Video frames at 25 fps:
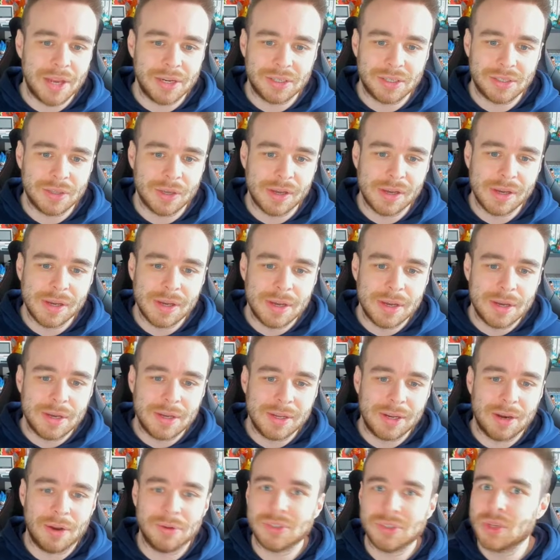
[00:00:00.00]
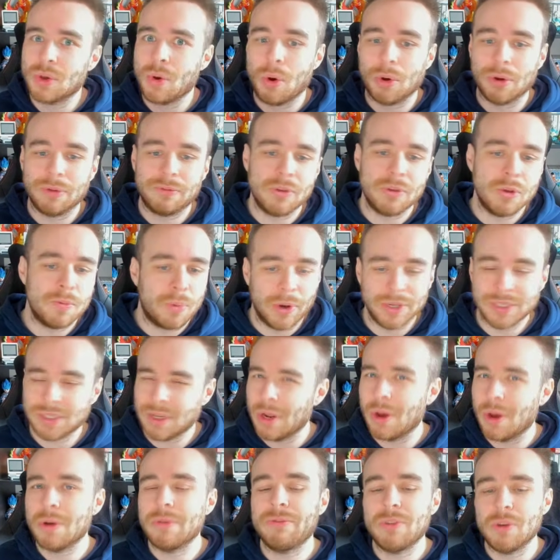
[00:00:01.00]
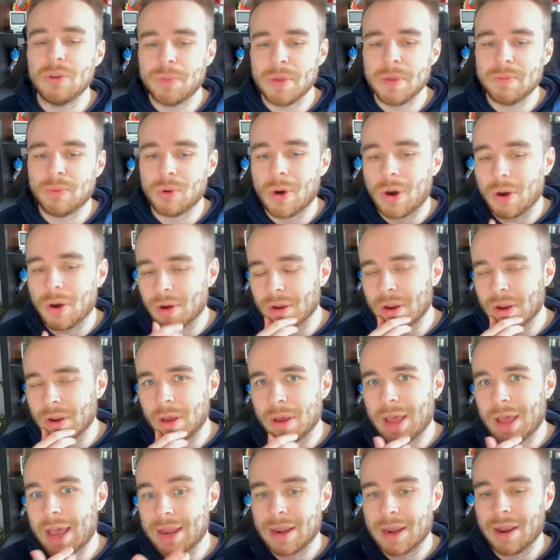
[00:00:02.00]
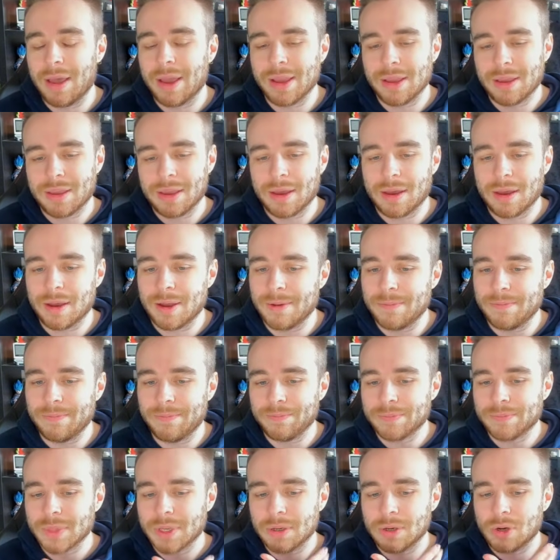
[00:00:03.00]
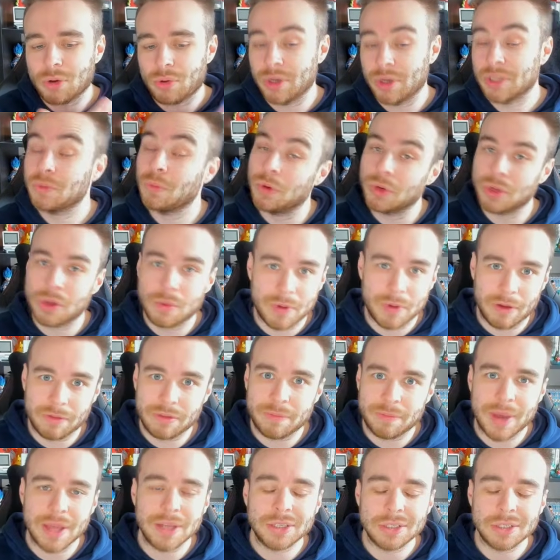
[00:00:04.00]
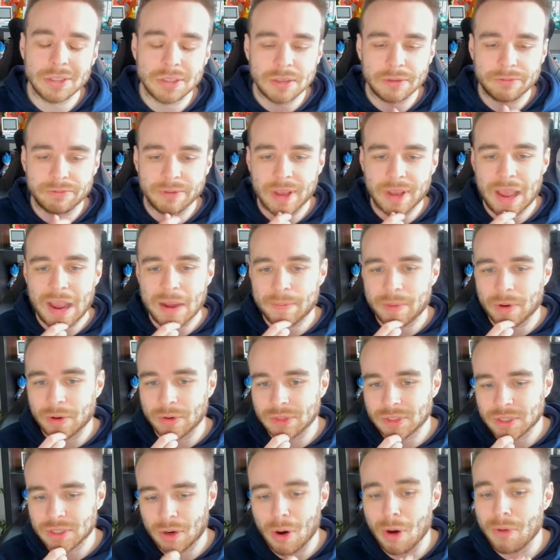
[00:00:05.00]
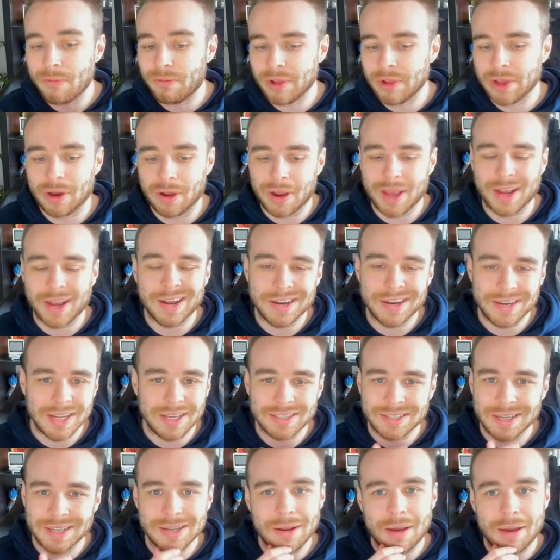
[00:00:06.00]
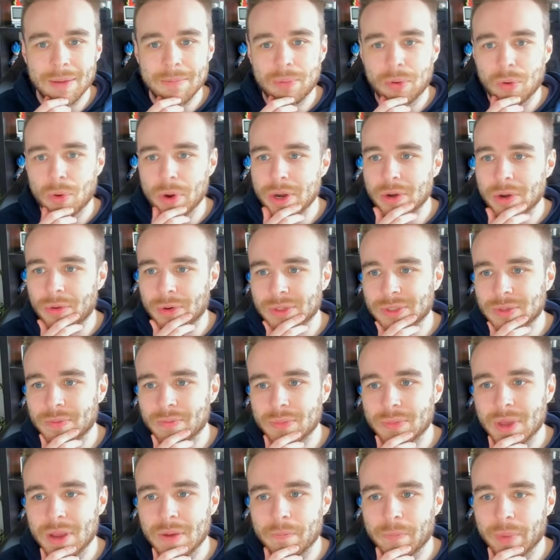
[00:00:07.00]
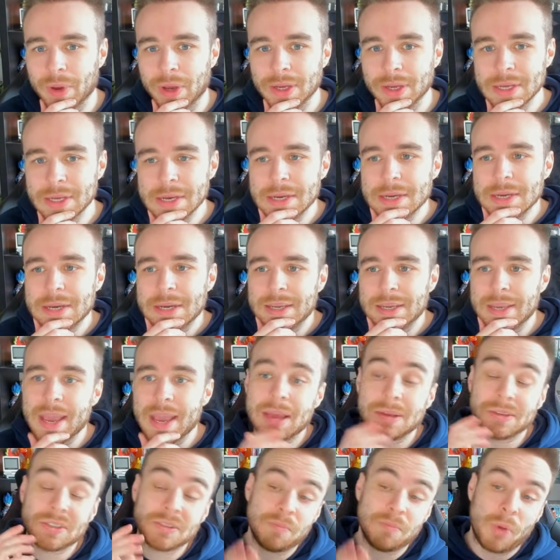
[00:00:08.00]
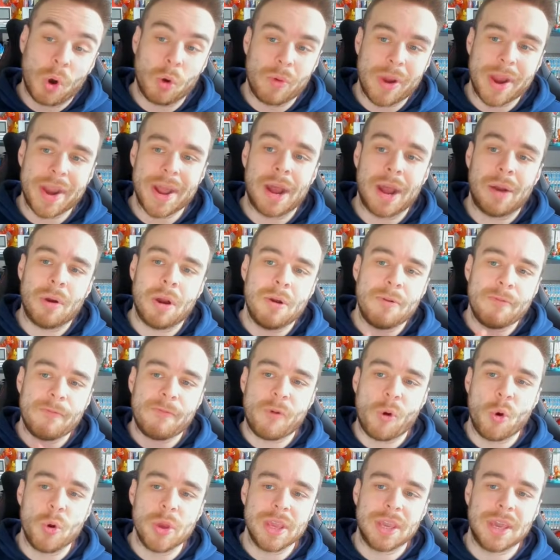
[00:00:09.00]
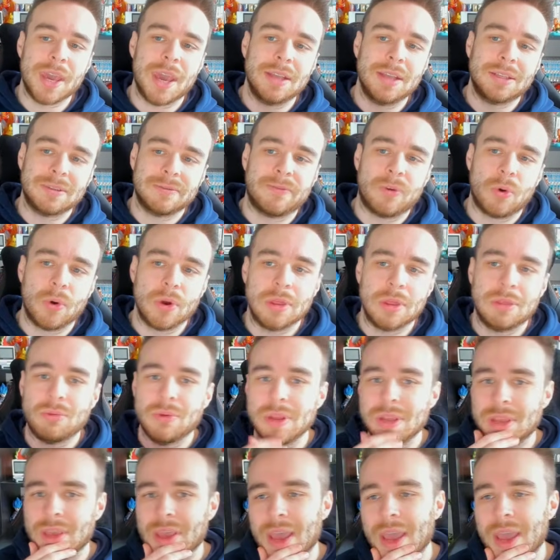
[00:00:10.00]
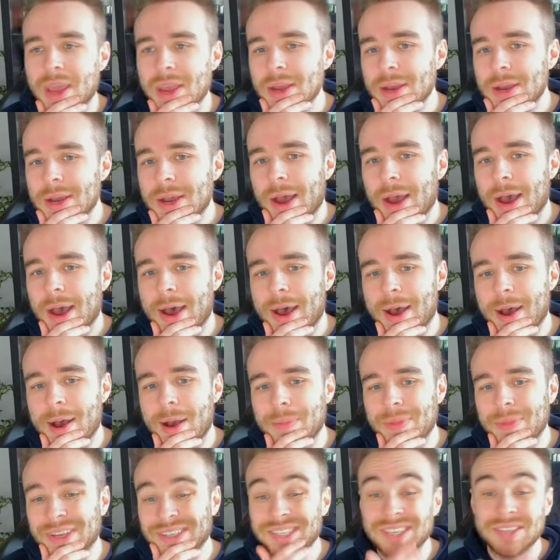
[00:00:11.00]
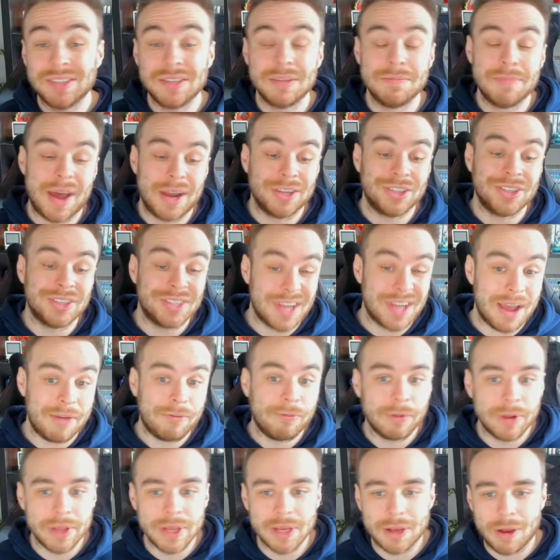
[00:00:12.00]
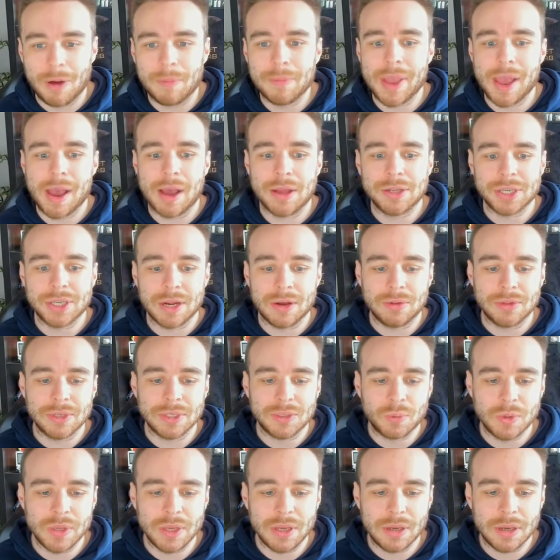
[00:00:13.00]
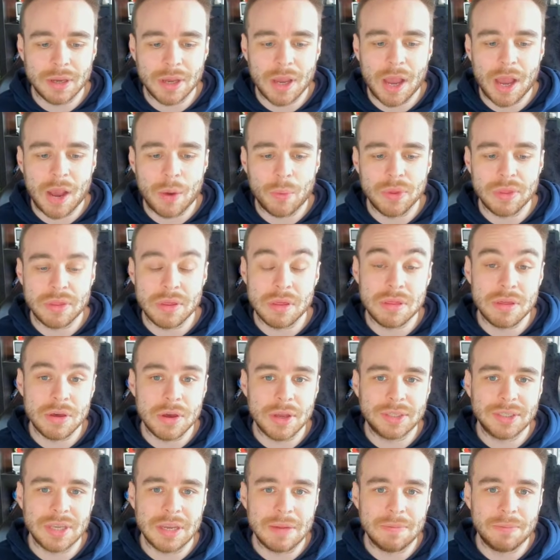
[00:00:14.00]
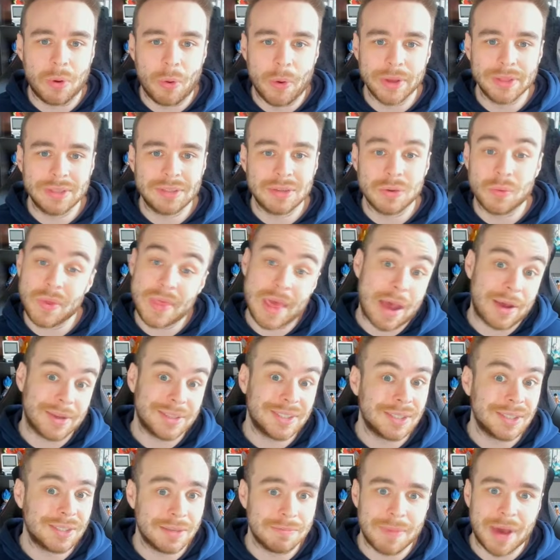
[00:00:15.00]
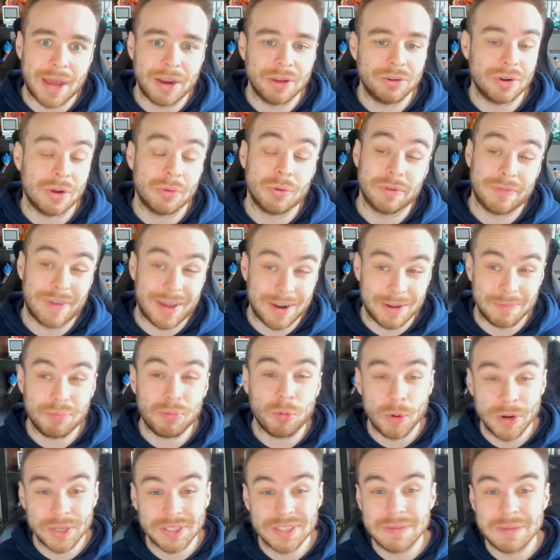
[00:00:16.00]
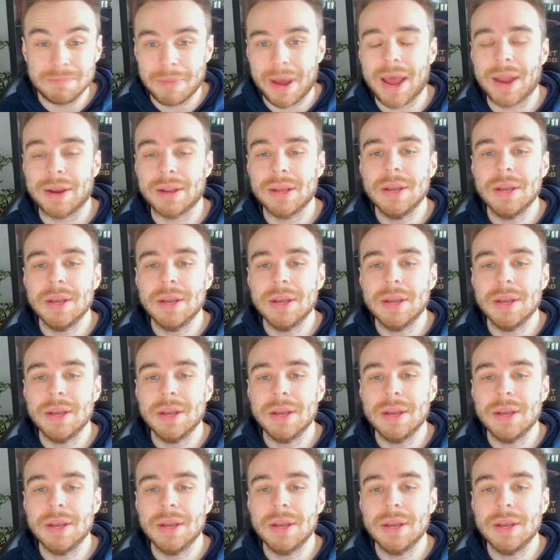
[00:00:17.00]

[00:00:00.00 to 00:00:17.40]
that, you know, scored a few points. I know a few people had like Chris Wood coming off the bench and stuff for Gakpo, so hopefully you got like a decent 9-pointer or something. But yeah, small red arrow, 40k to 43k. Assistant manager definitely got me out of jail this week with the 13-pointer. Without assistant manager, I would have had a pretty bad